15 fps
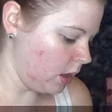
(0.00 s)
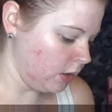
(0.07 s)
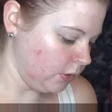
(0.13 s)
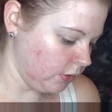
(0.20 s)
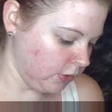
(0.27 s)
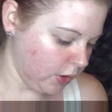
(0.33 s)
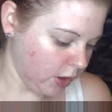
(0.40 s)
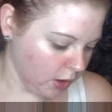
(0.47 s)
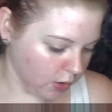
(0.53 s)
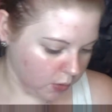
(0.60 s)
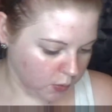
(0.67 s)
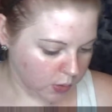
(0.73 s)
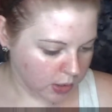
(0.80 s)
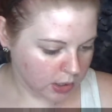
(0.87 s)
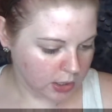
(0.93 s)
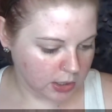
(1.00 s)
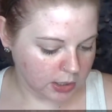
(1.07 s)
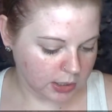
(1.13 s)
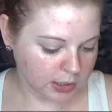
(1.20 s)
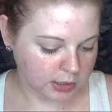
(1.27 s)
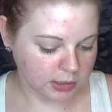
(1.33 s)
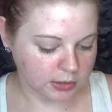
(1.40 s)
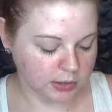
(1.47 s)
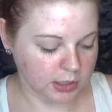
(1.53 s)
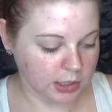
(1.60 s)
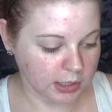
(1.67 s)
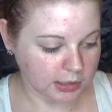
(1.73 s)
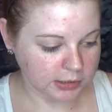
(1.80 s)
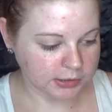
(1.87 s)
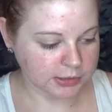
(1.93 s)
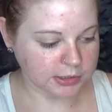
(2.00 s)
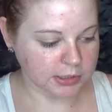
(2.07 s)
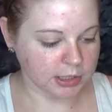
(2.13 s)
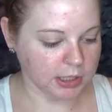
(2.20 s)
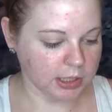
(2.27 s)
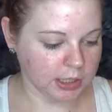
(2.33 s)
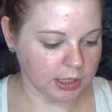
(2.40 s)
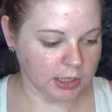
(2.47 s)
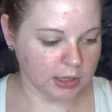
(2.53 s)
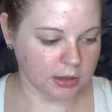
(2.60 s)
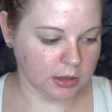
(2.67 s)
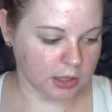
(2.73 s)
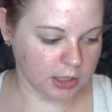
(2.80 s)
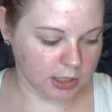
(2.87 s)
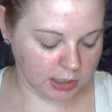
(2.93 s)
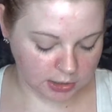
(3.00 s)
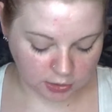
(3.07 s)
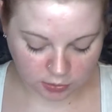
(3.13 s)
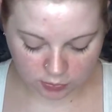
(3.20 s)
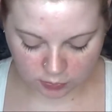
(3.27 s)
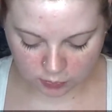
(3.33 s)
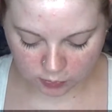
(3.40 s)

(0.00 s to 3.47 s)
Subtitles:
So the next thing that I do